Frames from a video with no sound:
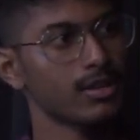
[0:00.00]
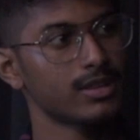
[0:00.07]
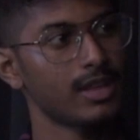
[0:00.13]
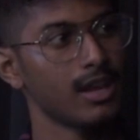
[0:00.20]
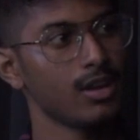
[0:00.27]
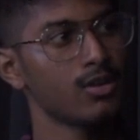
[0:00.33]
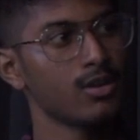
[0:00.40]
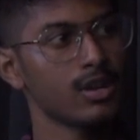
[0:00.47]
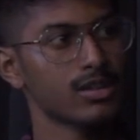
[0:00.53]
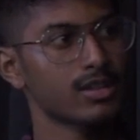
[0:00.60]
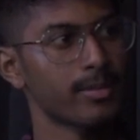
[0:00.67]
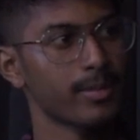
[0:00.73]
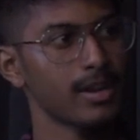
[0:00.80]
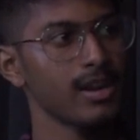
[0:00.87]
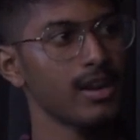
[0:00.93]
Telugu or
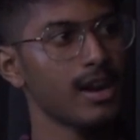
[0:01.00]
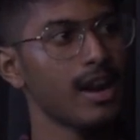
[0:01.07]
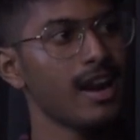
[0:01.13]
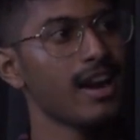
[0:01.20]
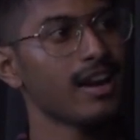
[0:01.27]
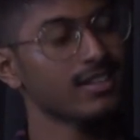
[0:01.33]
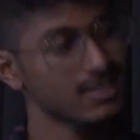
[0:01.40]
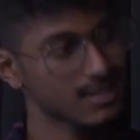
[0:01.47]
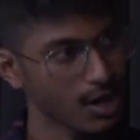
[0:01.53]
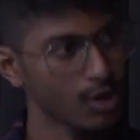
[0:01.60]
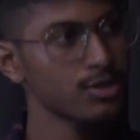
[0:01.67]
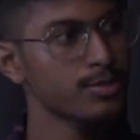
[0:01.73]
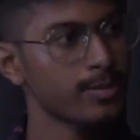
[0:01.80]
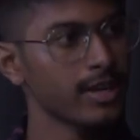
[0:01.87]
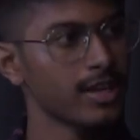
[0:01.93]
Tamil, and the
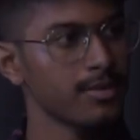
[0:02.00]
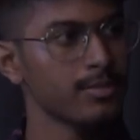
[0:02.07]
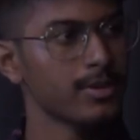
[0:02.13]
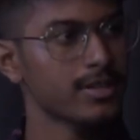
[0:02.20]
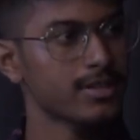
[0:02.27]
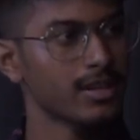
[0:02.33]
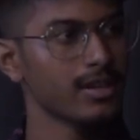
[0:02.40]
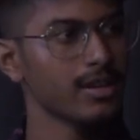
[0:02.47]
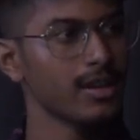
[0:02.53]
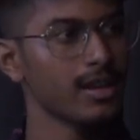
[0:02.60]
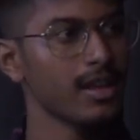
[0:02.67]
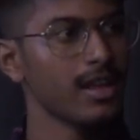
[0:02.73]
South speaking person